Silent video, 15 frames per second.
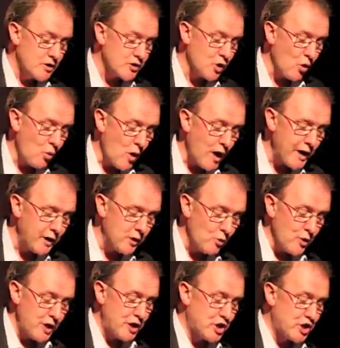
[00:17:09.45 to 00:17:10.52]
so wide
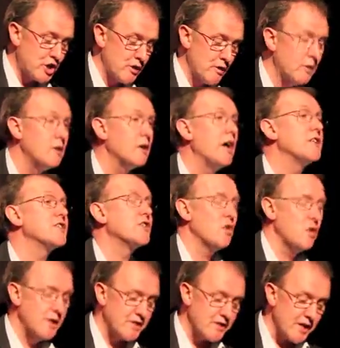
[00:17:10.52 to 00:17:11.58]
a reach and
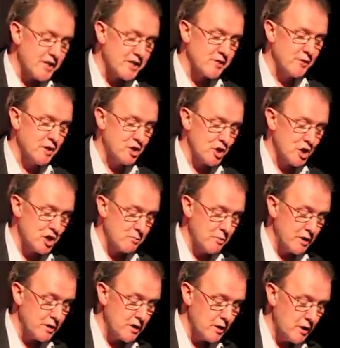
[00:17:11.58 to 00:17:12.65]
so incisive a
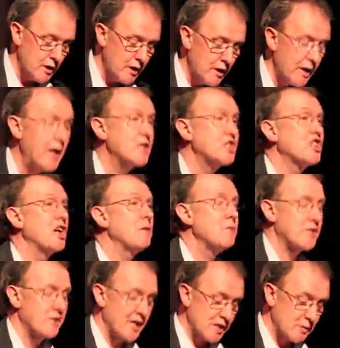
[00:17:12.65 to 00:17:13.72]
judgment as
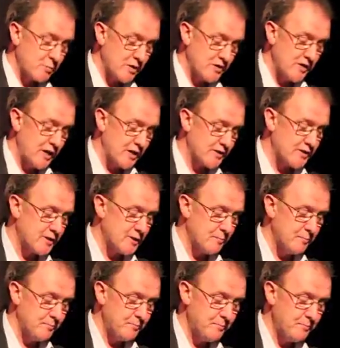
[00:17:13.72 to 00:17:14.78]
Seamus has possessed.